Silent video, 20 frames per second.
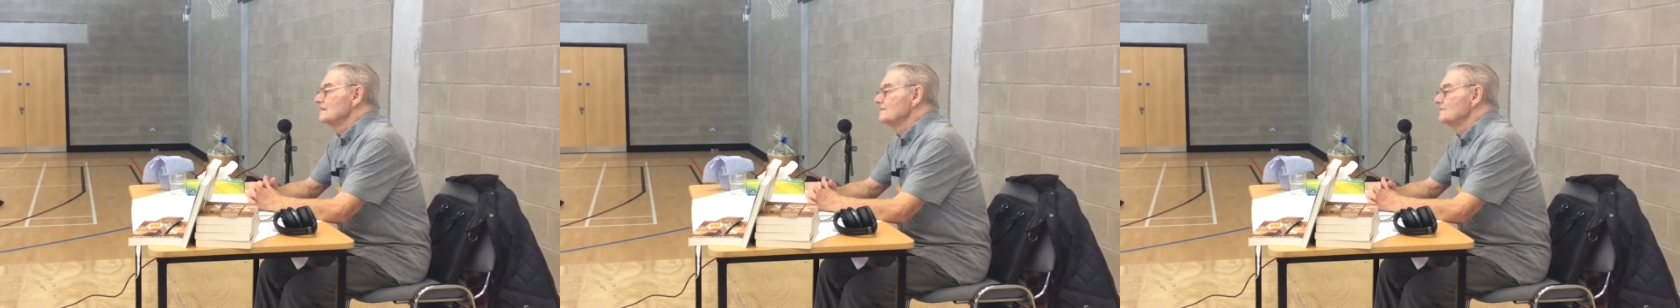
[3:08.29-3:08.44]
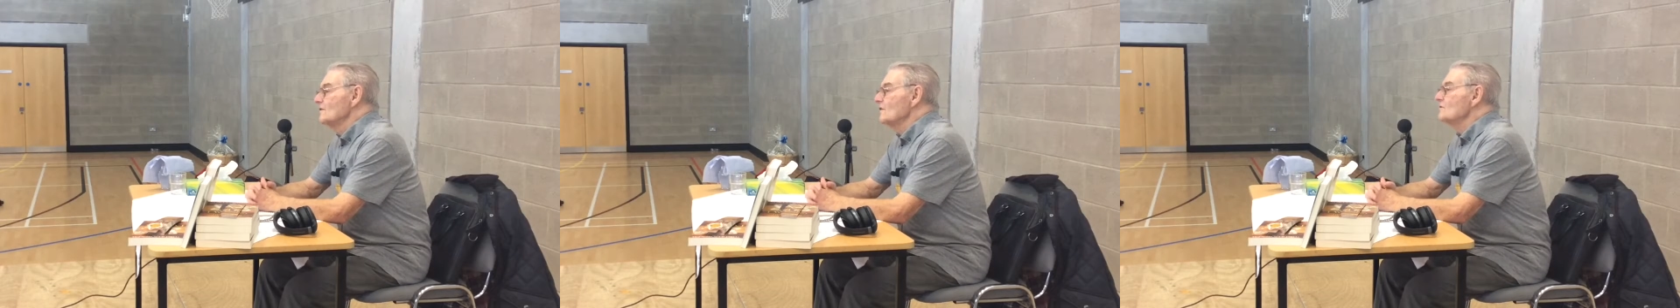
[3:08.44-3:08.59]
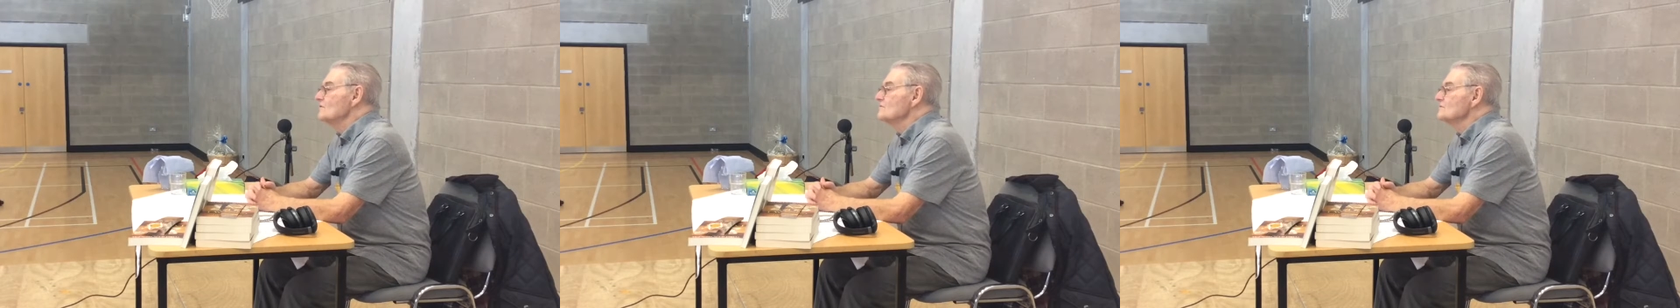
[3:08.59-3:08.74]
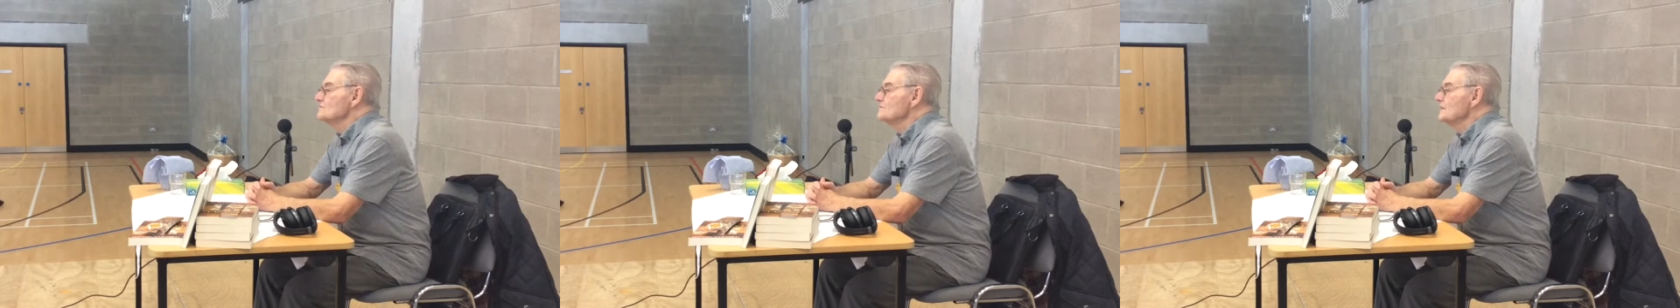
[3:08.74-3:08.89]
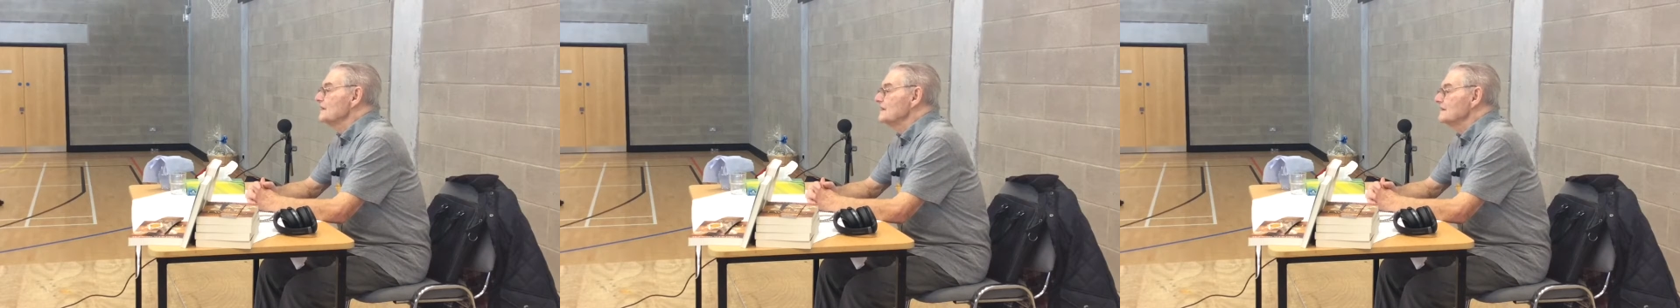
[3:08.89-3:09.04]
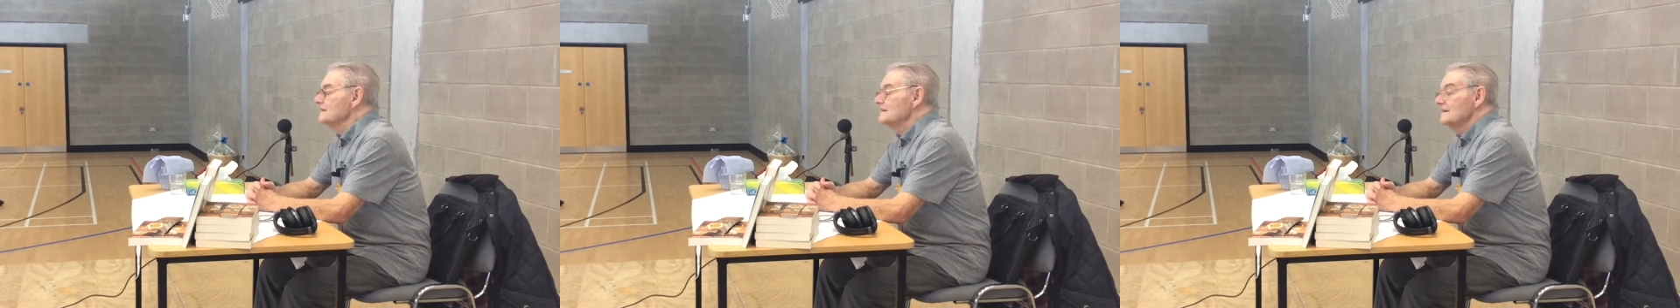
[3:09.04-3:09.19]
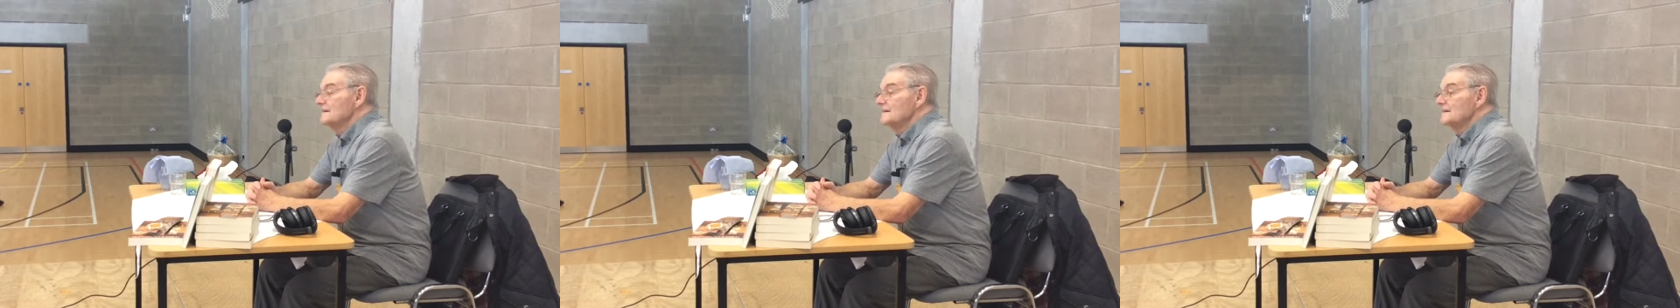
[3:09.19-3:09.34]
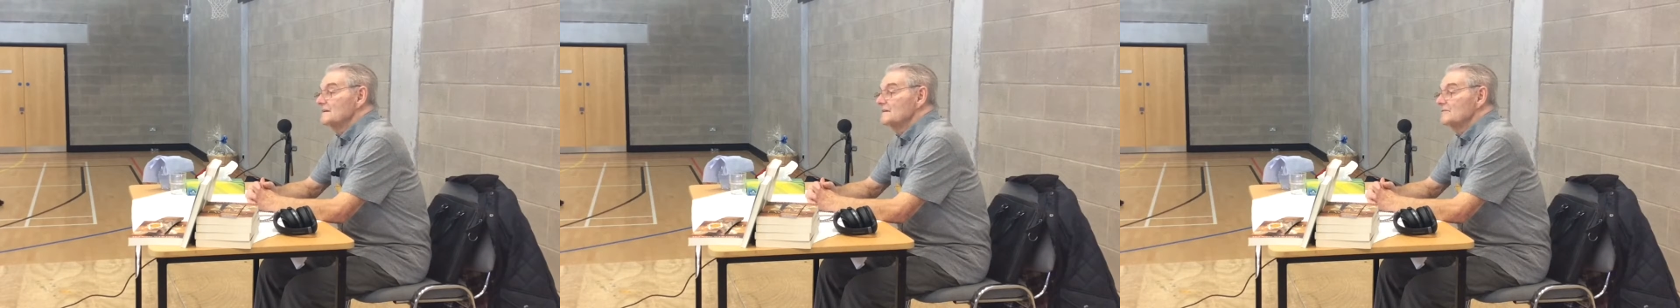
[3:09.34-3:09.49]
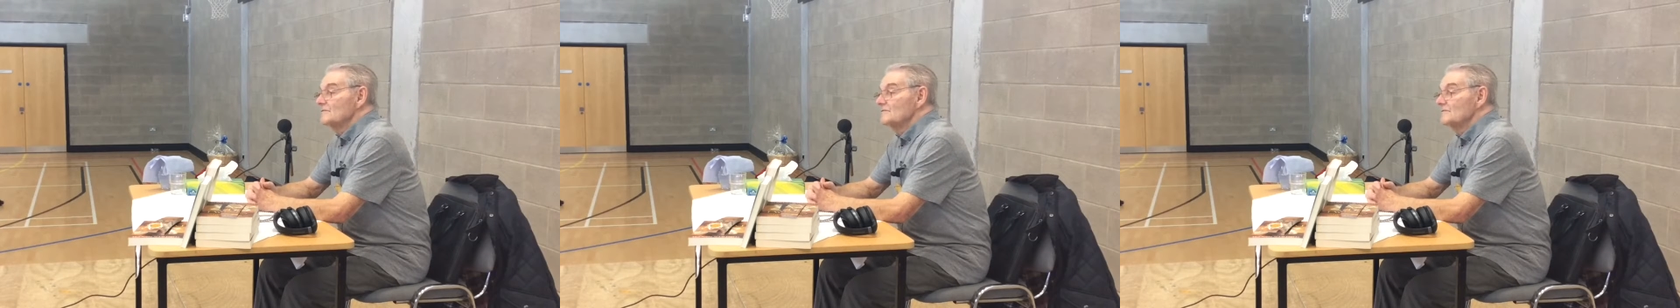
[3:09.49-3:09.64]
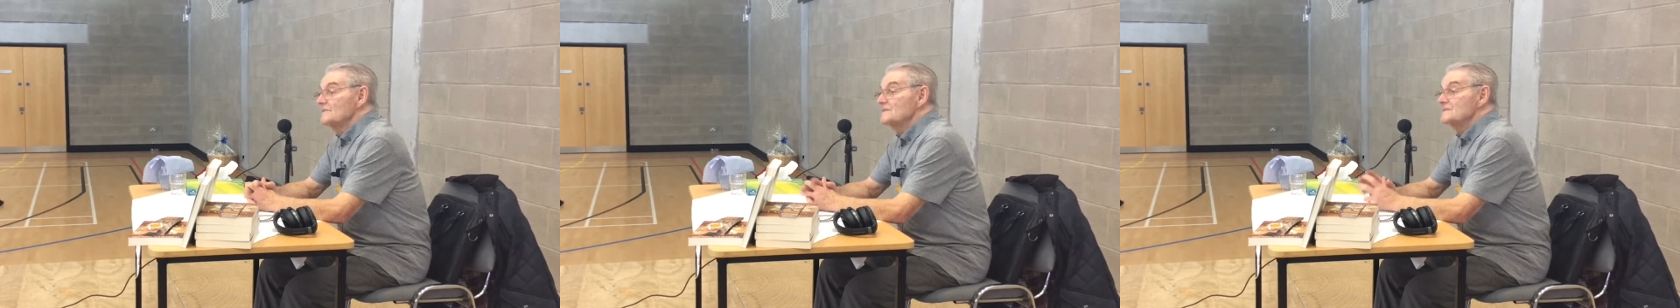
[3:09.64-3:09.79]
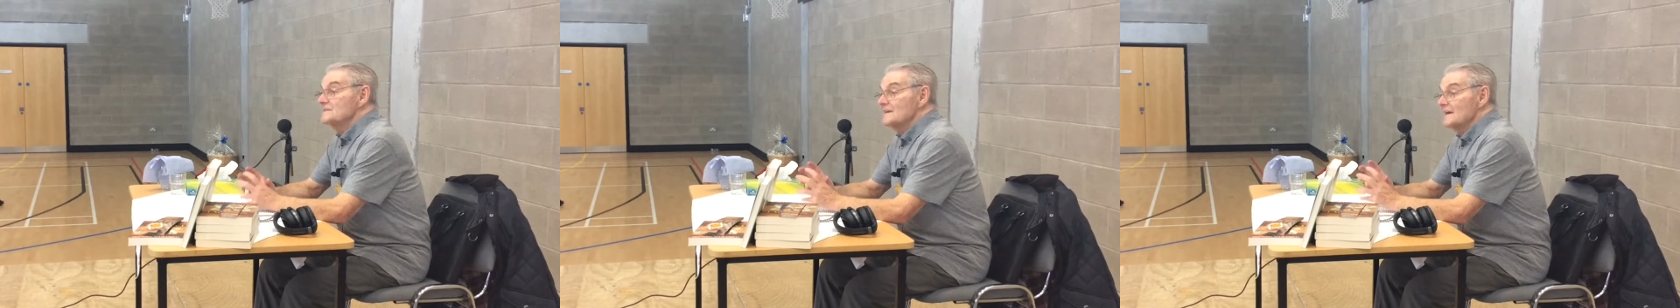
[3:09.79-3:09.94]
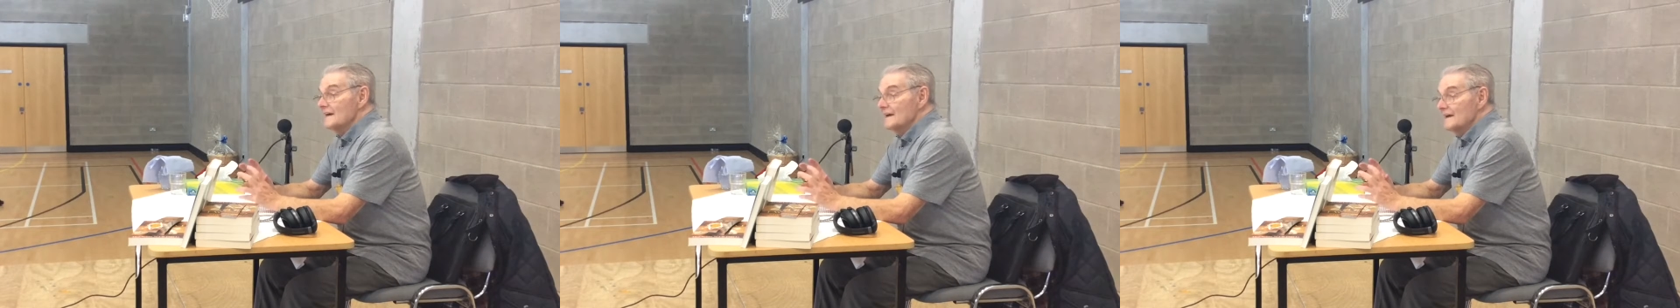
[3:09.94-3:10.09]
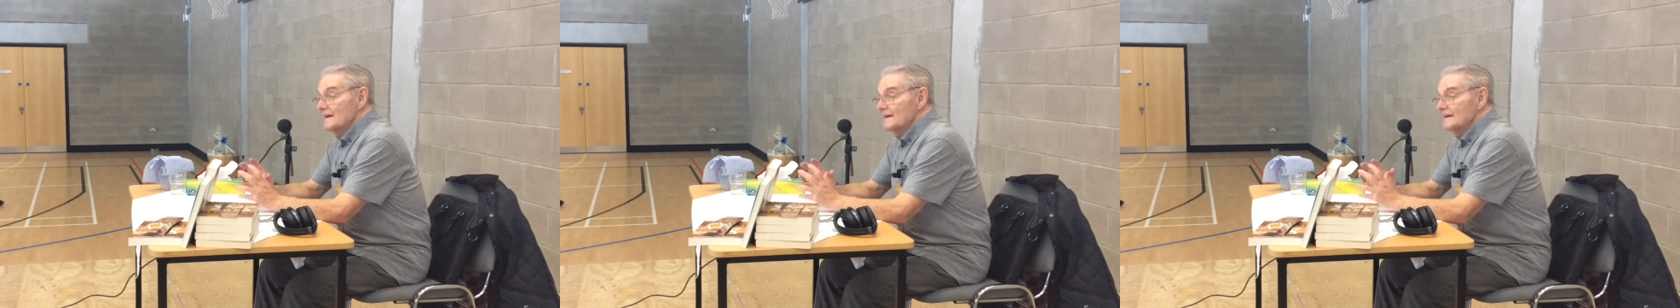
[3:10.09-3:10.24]
document with
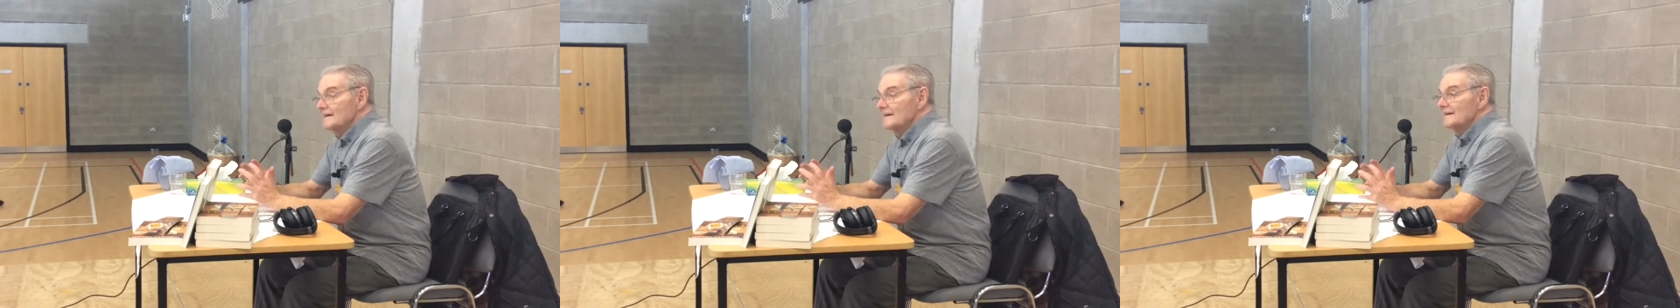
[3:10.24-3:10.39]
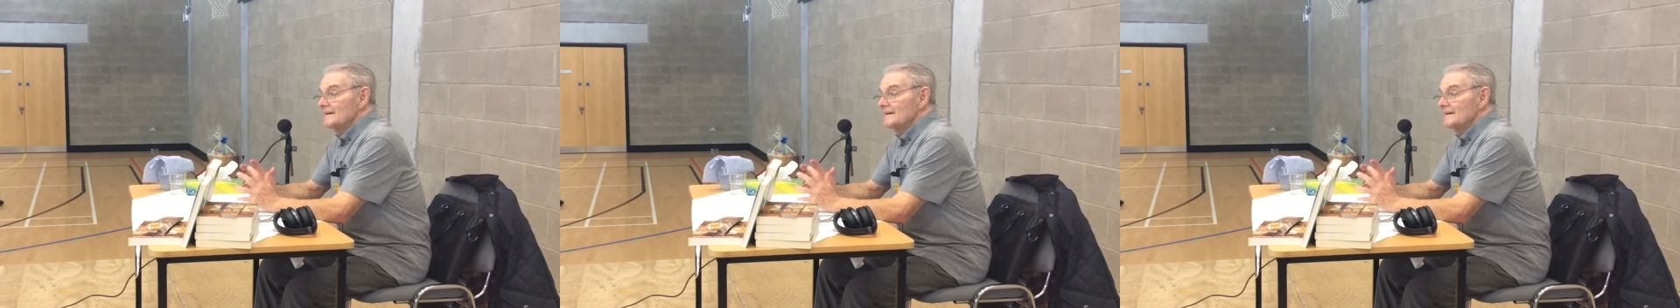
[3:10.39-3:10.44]
a